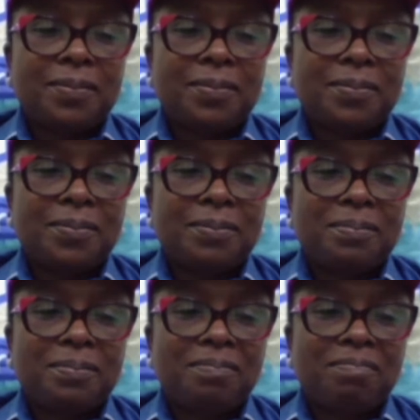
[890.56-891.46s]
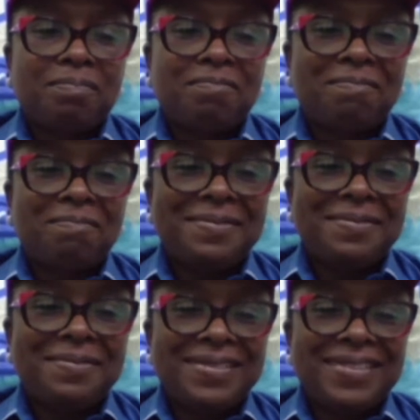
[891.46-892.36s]

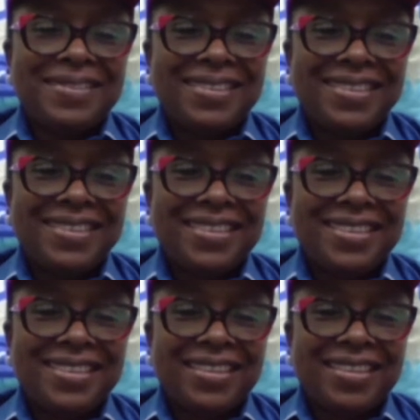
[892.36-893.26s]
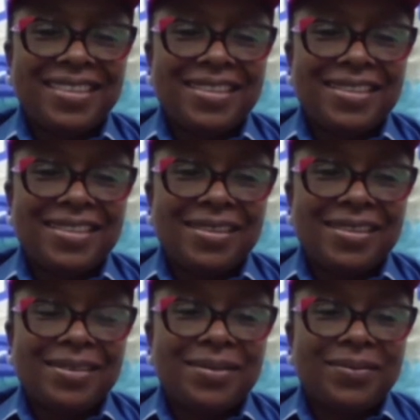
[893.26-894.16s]

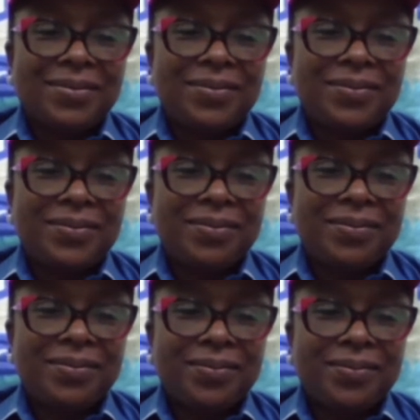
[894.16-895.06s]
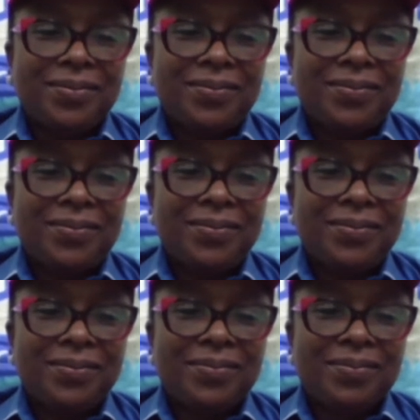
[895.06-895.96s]

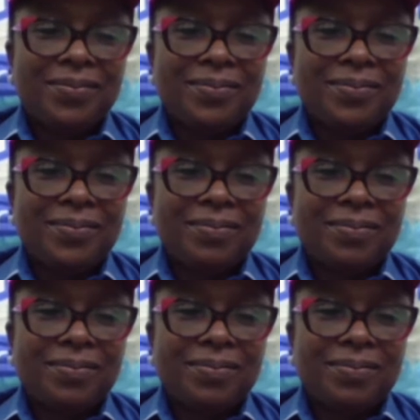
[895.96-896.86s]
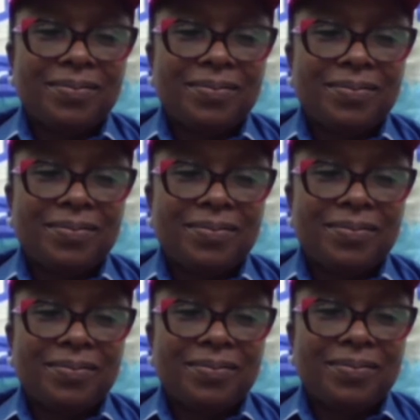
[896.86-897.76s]

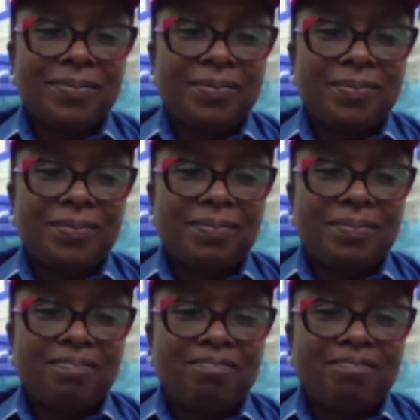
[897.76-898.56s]
(silent)